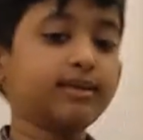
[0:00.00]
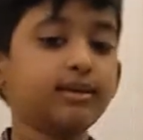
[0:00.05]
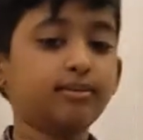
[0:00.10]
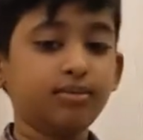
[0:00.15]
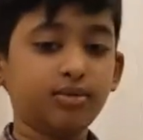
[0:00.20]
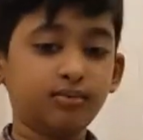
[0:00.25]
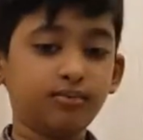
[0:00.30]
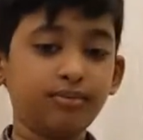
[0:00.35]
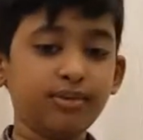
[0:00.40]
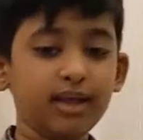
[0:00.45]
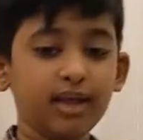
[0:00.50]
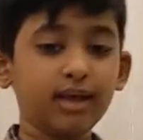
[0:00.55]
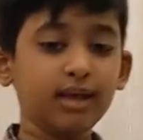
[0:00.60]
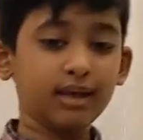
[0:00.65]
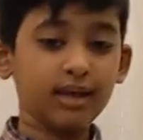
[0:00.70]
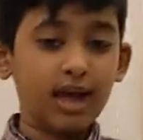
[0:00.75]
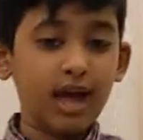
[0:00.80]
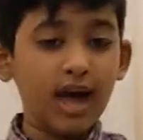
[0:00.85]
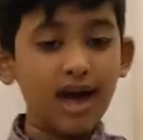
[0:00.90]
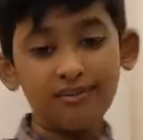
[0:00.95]
a
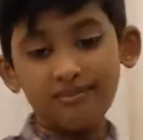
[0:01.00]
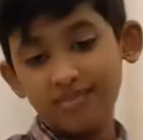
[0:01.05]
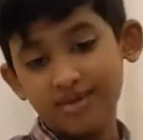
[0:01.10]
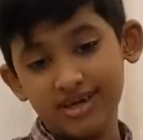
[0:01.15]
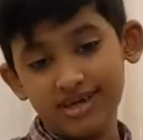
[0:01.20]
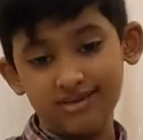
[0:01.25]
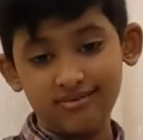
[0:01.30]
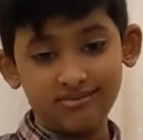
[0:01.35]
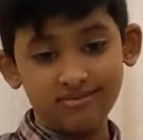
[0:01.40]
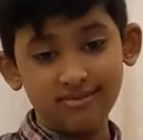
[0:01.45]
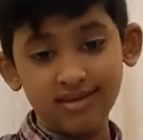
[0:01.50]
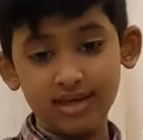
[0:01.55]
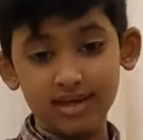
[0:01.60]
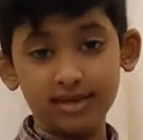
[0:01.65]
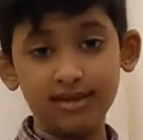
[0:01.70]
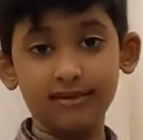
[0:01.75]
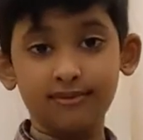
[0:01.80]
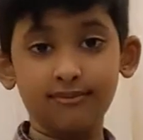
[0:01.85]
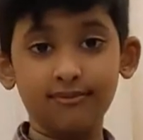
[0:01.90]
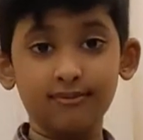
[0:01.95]
thing happen
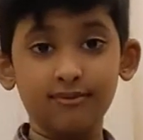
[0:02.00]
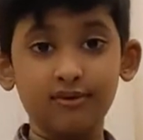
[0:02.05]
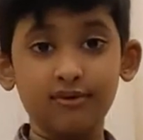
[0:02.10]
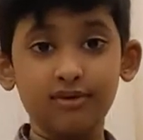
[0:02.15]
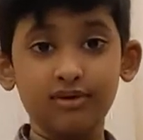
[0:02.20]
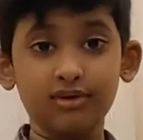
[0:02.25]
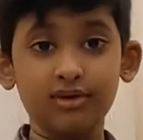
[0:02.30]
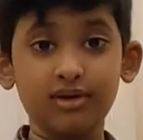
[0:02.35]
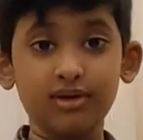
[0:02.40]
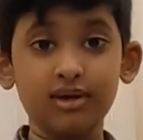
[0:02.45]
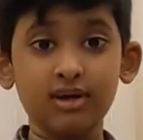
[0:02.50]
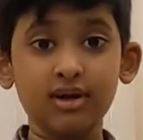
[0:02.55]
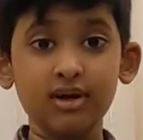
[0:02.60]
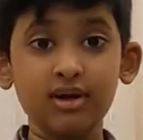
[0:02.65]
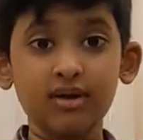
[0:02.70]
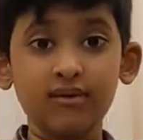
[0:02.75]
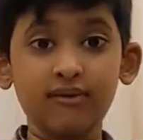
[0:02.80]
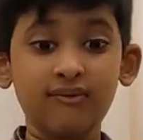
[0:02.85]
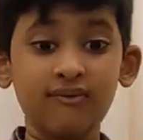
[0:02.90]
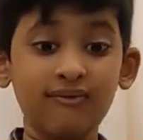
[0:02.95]
is a force.
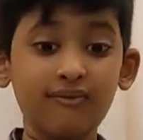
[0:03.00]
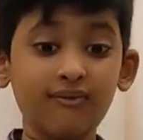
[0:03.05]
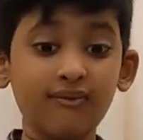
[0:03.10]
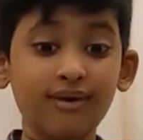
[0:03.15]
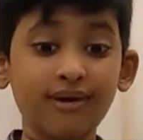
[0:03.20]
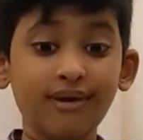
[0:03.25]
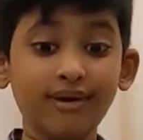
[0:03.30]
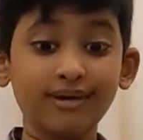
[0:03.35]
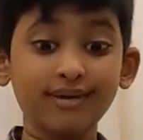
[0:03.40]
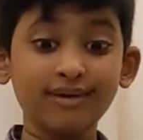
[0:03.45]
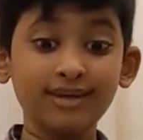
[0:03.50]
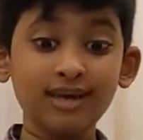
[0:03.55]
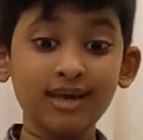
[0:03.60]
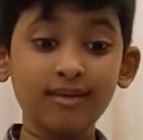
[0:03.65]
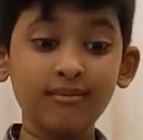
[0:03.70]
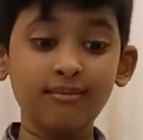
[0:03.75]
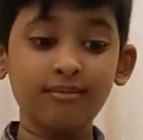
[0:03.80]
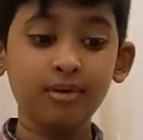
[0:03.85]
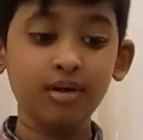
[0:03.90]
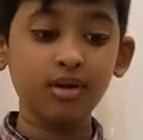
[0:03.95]
For
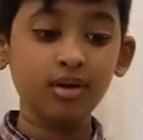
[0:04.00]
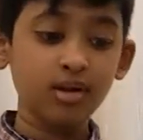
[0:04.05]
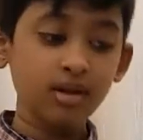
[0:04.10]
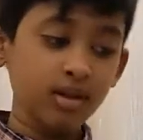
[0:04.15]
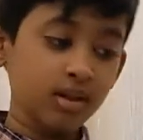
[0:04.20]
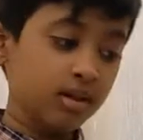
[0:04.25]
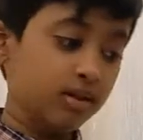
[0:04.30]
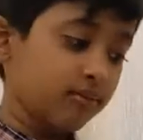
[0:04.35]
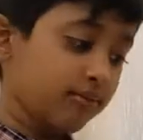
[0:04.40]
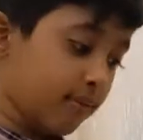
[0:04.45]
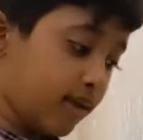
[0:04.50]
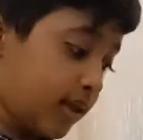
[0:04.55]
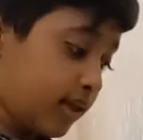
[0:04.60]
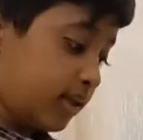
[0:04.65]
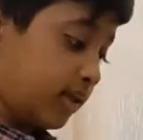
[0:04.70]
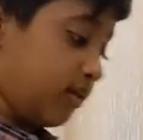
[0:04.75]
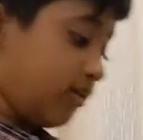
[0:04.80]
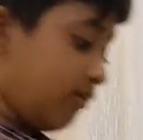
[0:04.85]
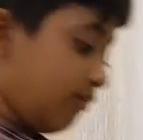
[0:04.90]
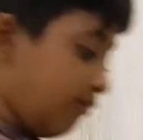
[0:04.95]
example,
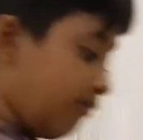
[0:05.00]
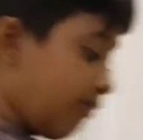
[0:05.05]
when you